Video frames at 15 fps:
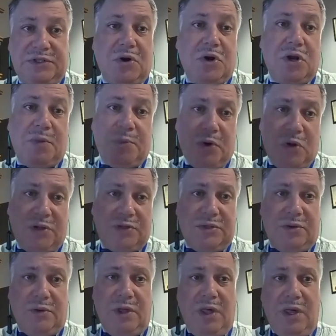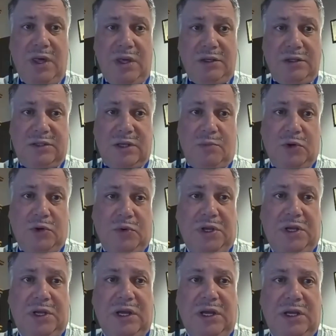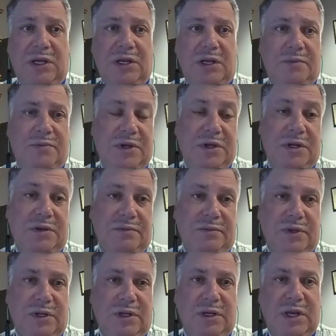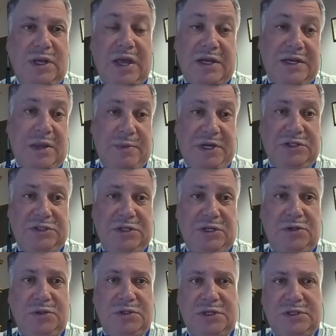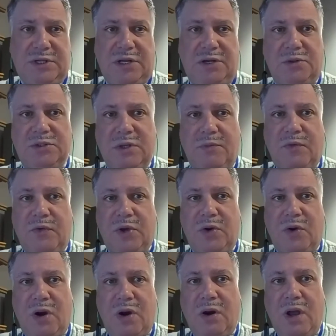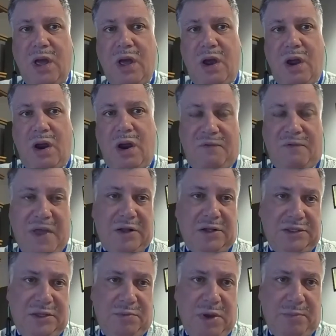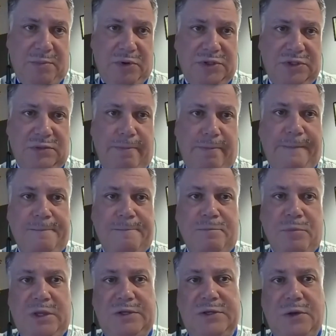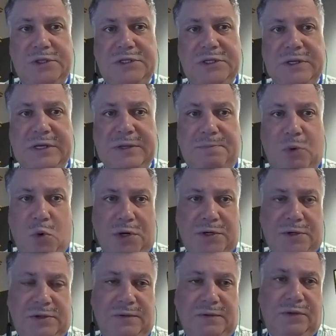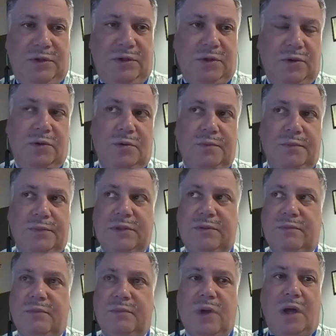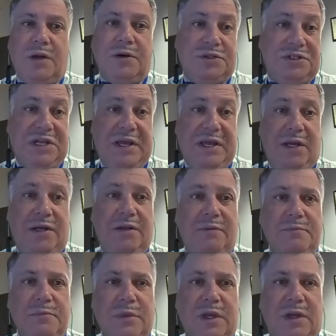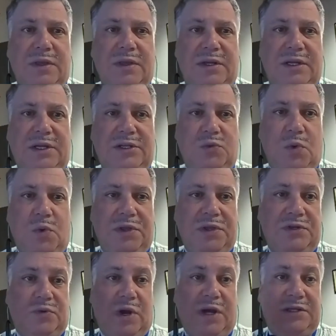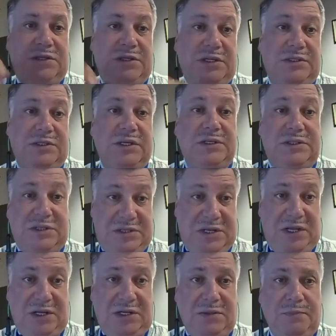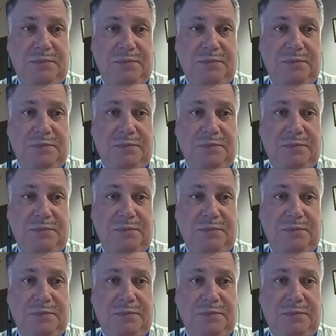startup and also to some degree in um, an uh, academic institution, because I know some of you here are, are faculty members. So it's uh, important to understand that each one of these rights is distinct.